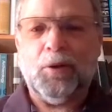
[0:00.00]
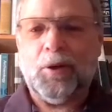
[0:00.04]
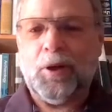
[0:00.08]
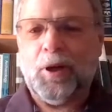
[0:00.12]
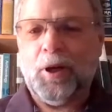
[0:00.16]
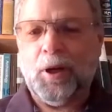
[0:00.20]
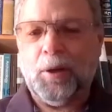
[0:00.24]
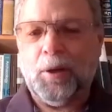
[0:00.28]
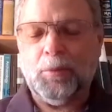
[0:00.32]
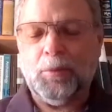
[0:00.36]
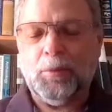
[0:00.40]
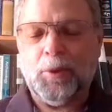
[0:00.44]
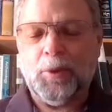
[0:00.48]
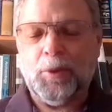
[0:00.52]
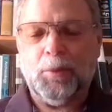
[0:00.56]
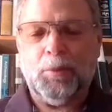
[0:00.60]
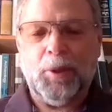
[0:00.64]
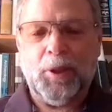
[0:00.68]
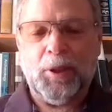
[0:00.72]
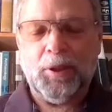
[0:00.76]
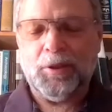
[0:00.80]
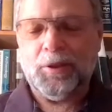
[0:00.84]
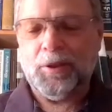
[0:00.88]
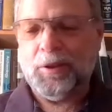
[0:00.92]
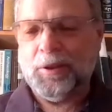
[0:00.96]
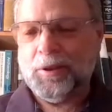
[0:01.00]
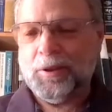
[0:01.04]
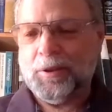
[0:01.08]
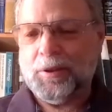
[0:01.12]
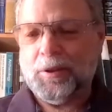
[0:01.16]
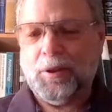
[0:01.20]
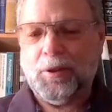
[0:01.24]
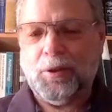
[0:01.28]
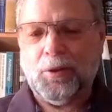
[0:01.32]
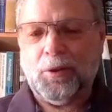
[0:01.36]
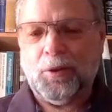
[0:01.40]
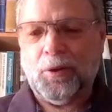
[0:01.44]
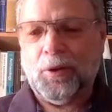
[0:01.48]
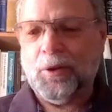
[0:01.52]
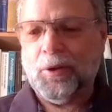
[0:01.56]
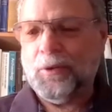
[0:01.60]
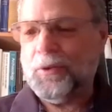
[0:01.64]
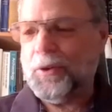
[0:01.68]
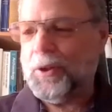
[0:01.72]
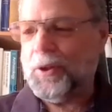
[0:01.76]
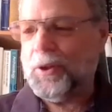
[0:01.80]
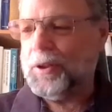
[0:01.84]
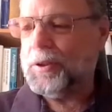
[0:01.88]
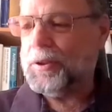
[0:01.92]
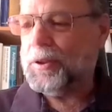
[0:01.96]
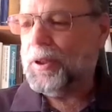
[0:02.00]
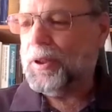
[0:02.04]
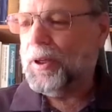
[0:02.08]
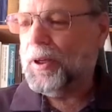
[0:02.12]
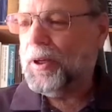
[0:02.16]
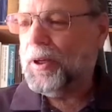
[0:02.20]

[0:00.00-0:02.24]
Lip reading: cut him to pieces and all of this.